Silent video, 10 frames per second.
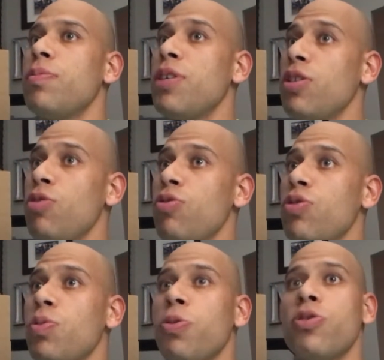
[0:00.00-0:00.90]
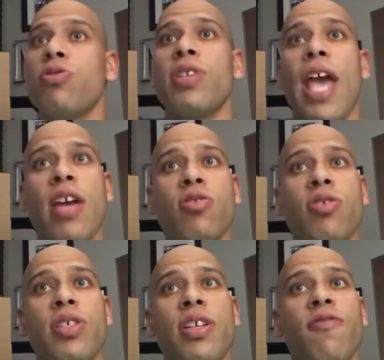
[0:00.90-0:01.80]
used to produce
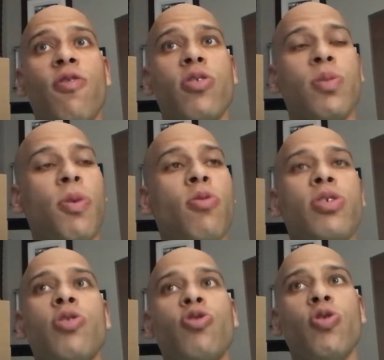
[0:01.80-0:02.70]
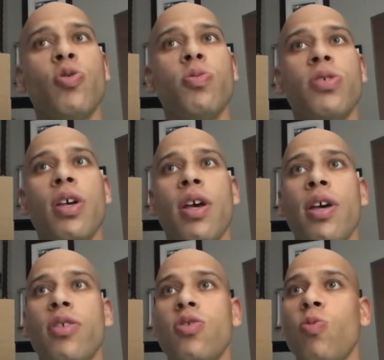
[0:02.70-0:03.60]
casualties and force opposing troops
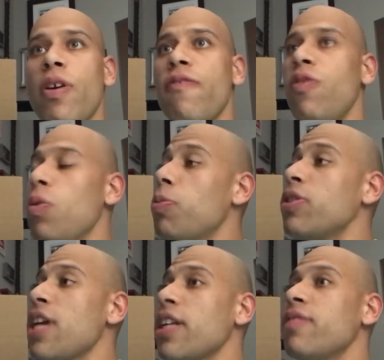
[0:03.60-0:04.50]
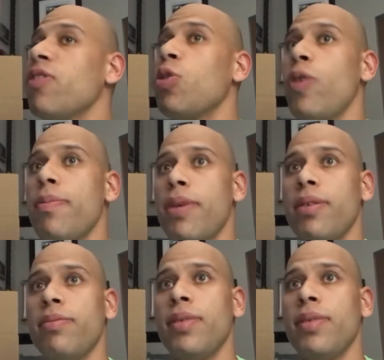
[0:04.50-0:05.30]
to wear full protective equipment.